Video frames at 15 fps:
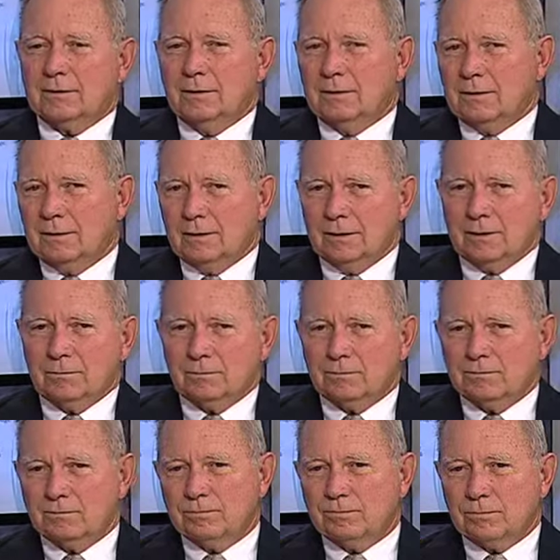the
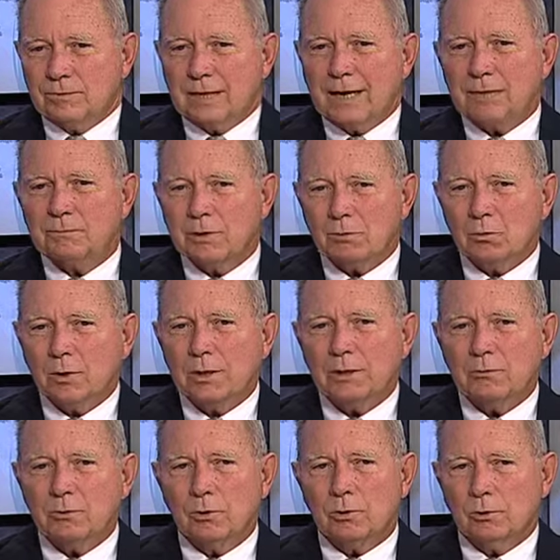time that
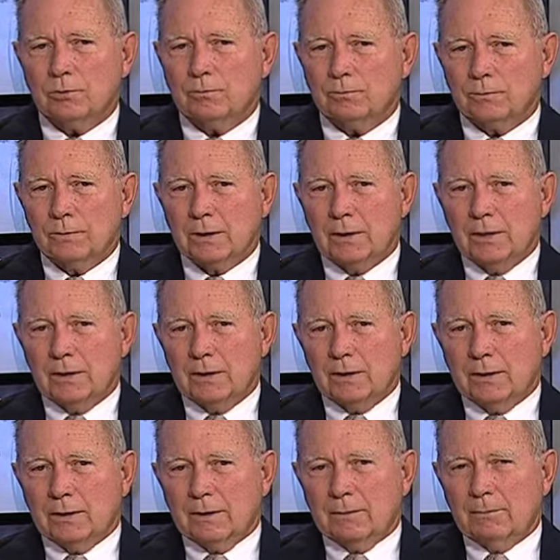we were
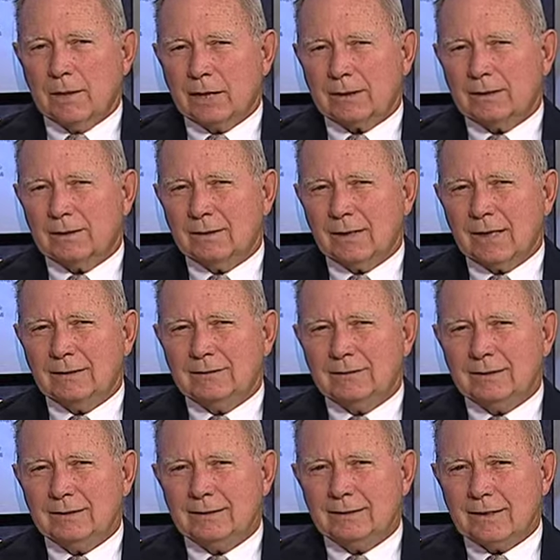back in
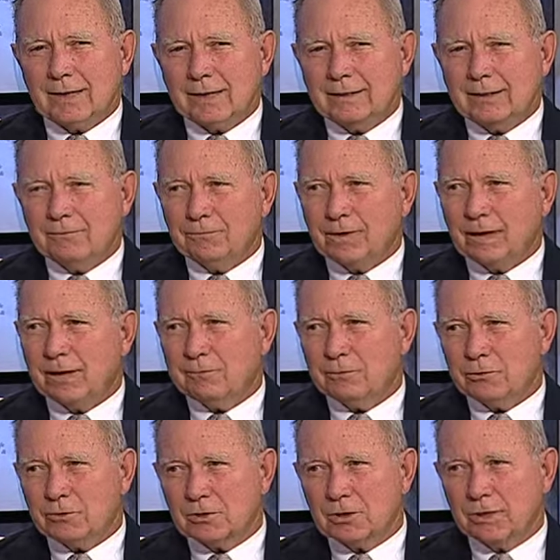1995
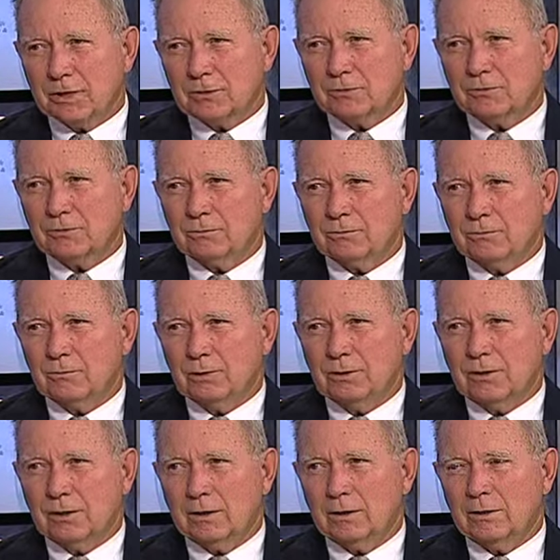or 6, we
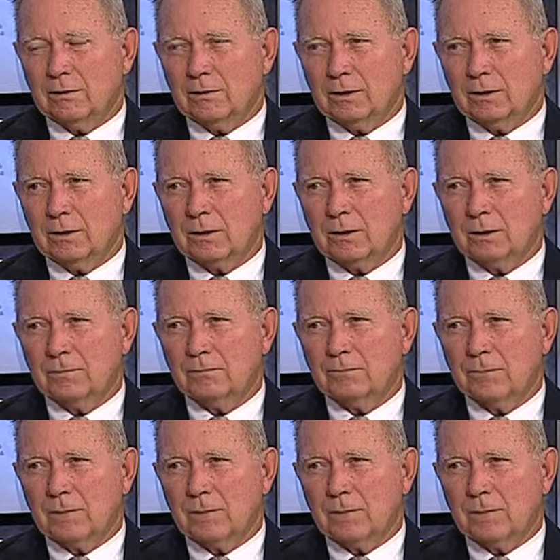did a